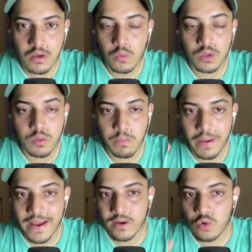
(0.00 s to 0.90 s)
With
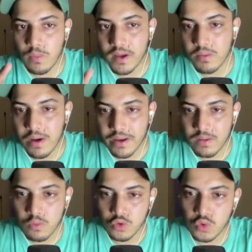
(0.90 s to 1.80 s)
back-to-back
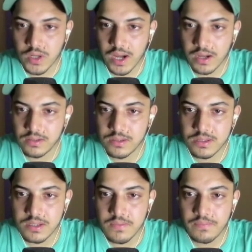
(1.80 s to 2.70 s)
Mariposa candles,
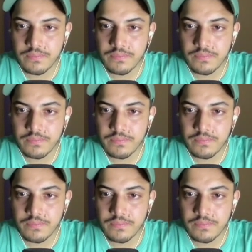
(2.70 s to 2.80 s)
see,